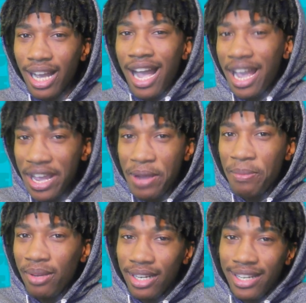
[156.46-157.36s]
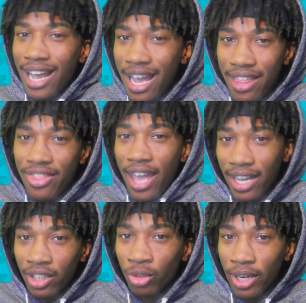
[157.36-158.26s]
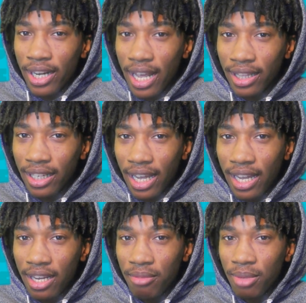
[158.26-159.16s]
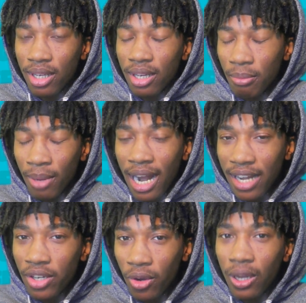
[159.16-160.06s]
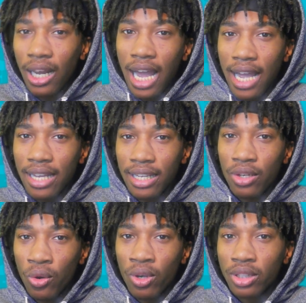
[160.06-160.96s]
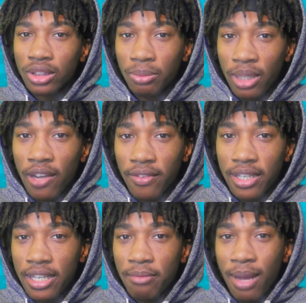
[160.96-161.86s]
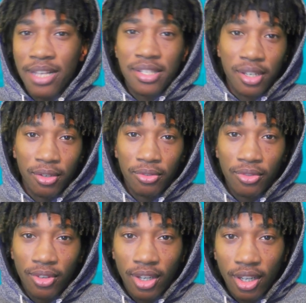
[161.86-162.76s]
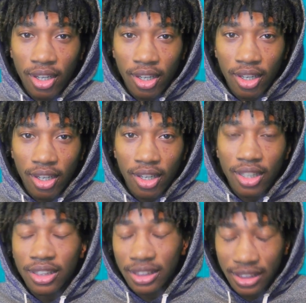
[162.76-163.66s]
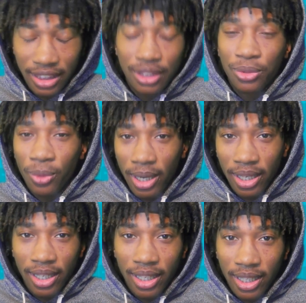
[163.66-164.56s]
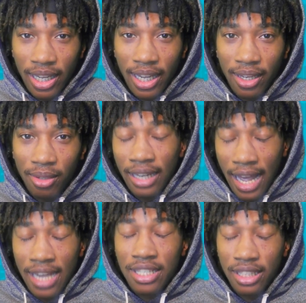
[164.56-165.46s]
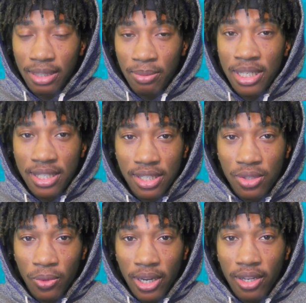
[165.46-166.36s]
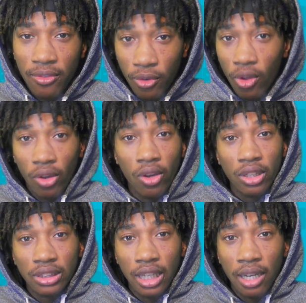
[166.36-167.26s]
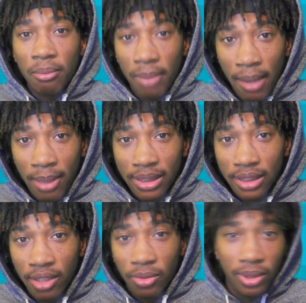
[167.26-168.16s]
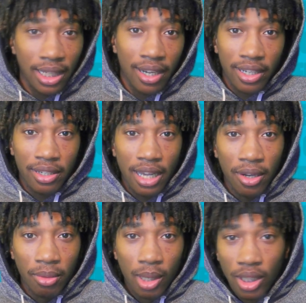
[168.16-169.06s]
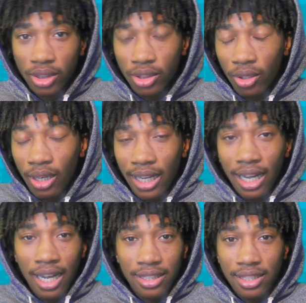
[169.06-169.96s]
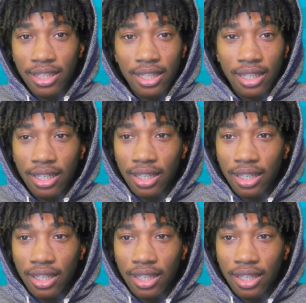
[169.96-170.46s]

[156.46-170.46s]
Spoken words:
I am not that great at the game, but I know a lot in order to be able to keep myself situated in the game and actually be situated for a long time by myself without any help. So like, honestly,